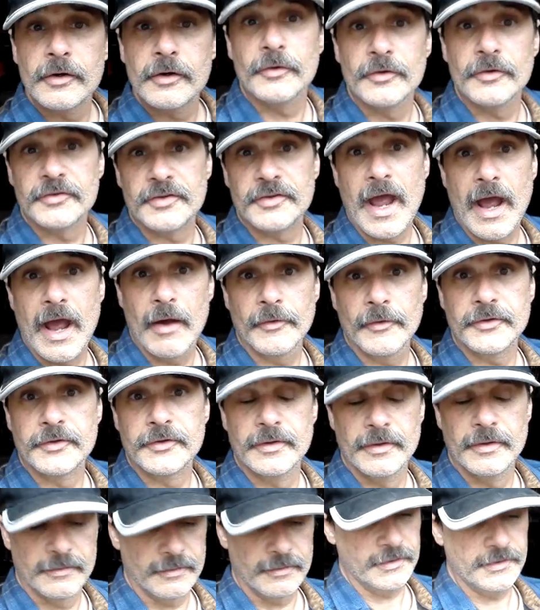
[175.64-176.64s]
goes
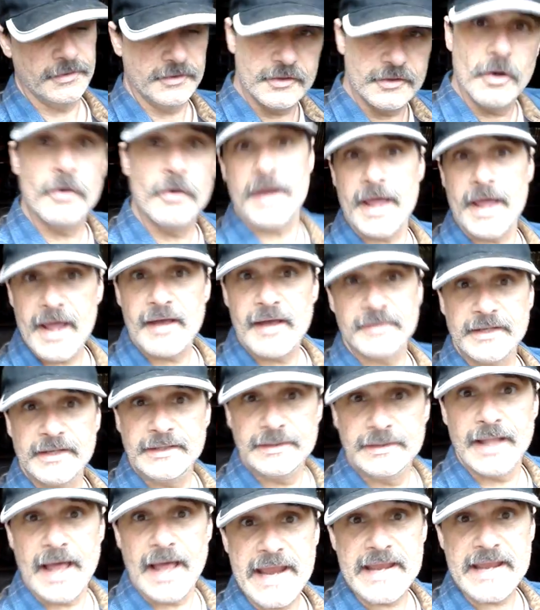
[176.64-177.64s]
out and you don't have any
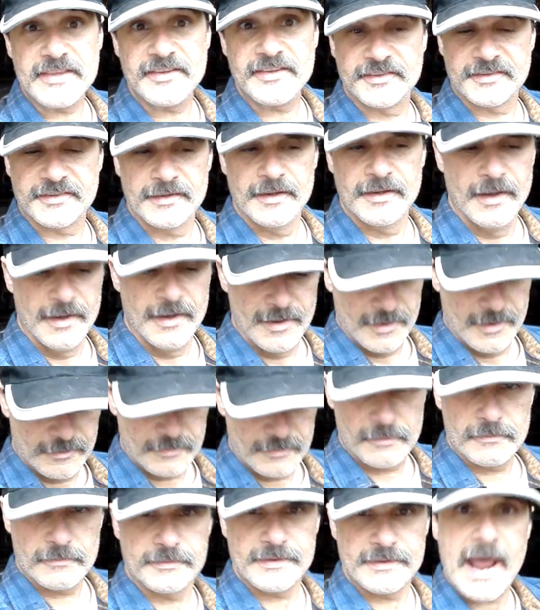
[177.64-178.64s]
lights.
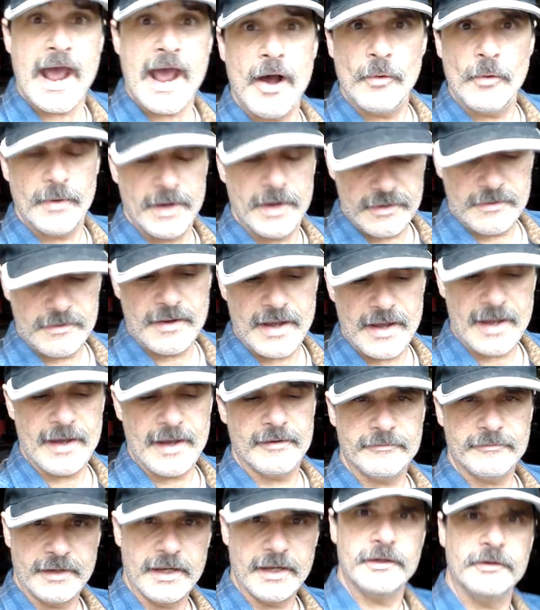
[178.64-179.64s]
Well, now what you
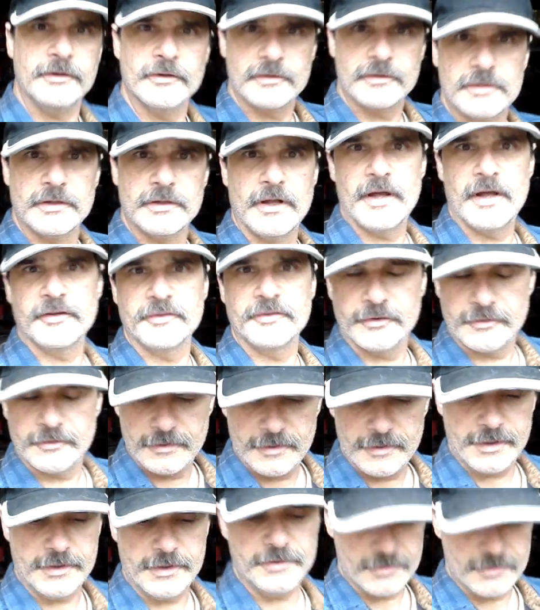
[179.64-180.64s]
have in your closet or
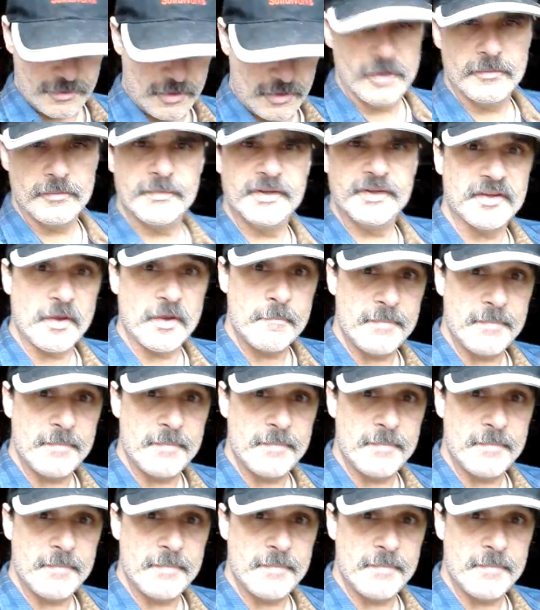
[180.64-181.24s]
in your home is a